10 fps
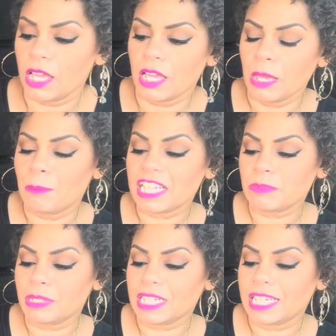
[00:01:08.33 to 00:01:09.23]

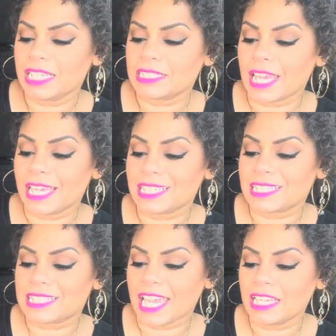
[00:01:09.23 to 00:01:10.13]
Enmeshment is a
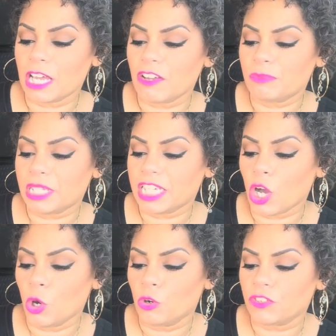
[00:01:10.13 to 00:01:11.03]
state of being
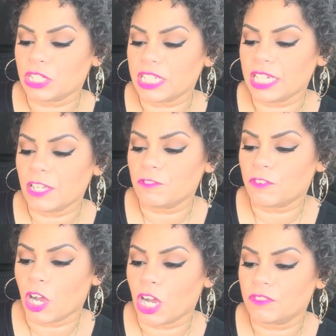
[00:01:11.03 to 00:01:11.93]
overly
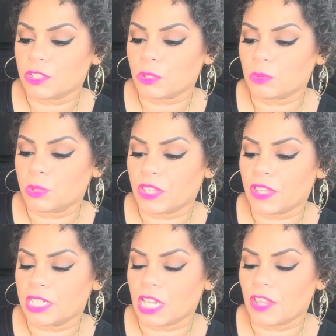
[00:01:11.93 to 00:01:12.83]
involved with
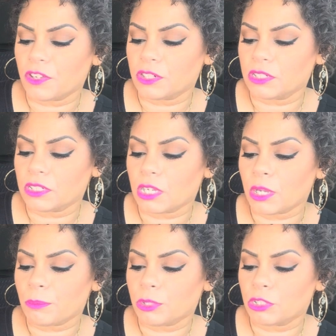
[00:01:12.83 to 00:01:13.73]
another
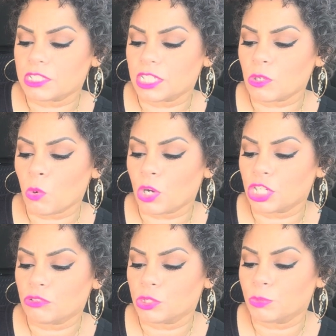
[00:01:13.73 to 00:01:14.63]
person or
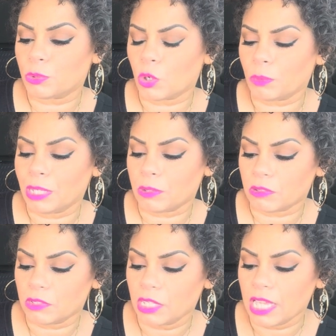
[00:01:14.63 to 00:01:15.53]
group or
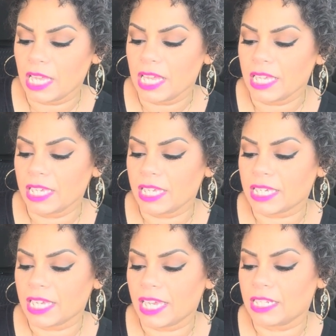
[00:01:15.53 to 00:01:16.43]
people. It
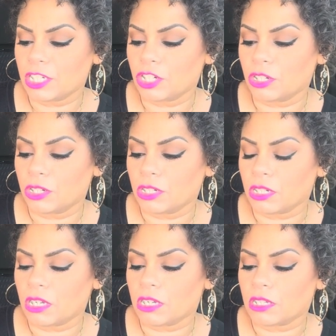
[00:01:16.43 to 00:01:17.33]
can occur
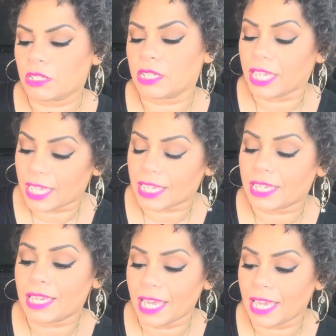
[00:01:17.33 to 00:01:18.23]

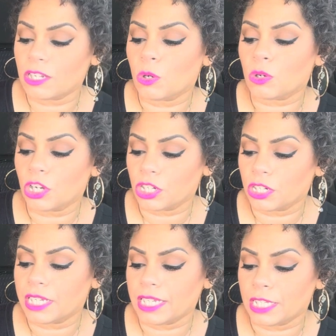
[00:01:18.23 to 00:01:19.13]

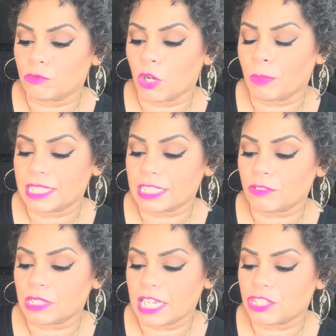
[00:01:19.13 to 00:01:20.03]
in romantic
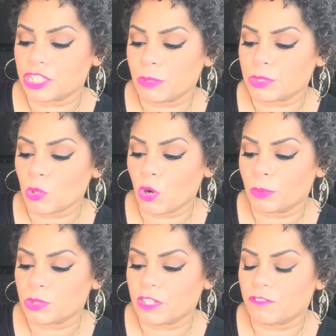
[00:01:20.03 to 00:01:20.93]
relationships or
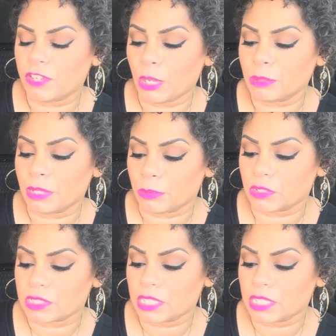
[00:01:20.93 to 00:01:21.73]
between family members.